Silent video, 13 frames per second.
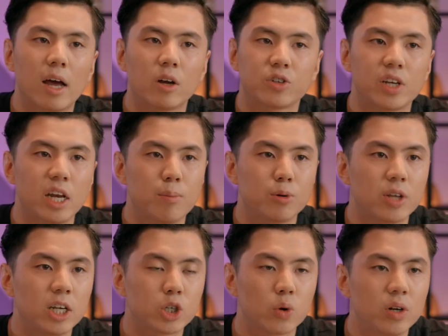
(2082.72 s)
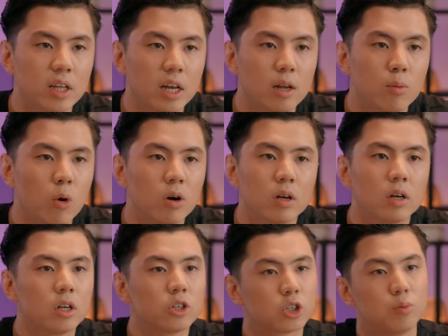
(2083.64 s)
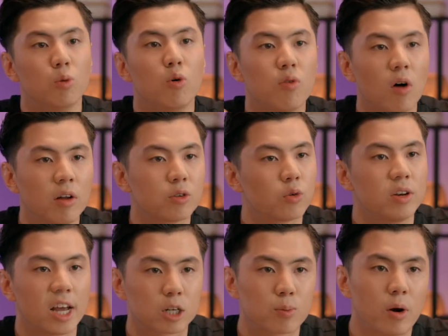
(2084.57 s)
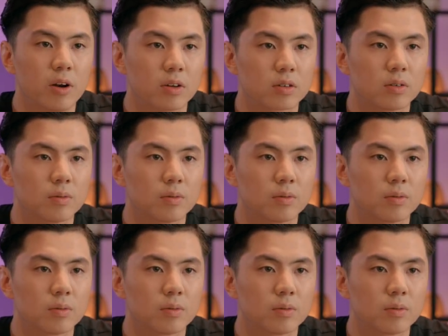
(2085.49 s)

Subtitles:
I don't see any potential in it anymore, just move on to the next product.